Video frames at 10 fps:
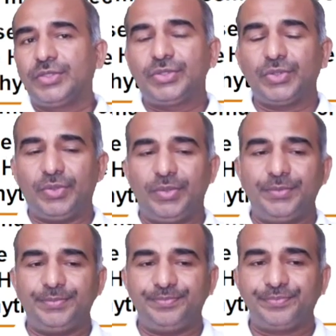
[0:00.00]

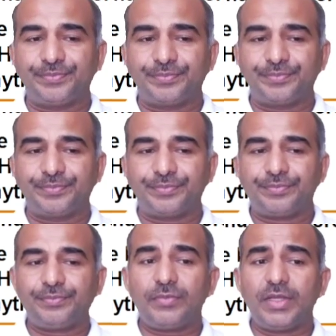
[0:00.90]
So
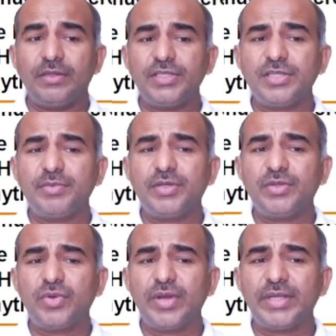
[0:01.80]
this is
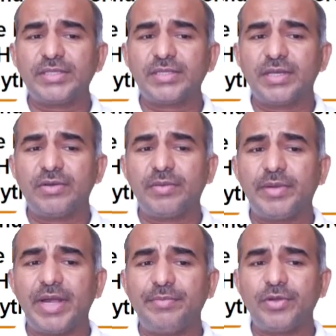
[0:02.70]
about the thorax.
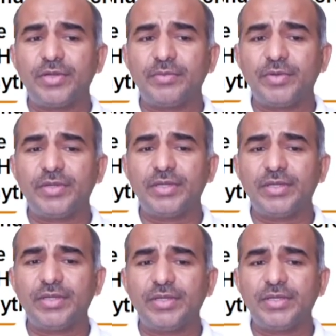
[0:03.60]
Now I am talking about
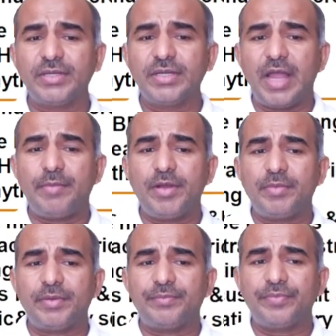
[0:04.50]
the
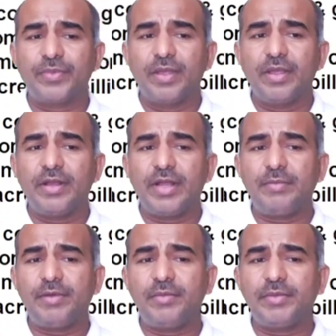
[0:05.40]
abdomen.
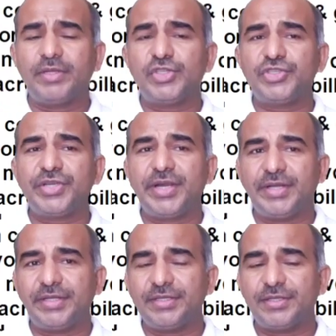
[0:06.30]
In abdomen,
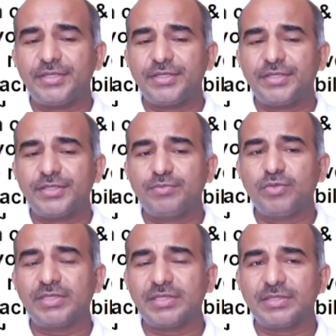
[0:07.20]
GIT, smooth
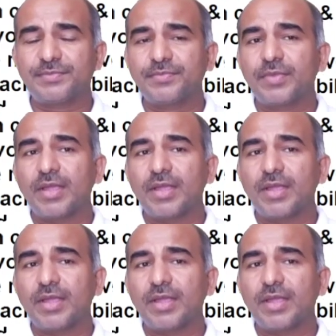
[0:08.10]
muscles.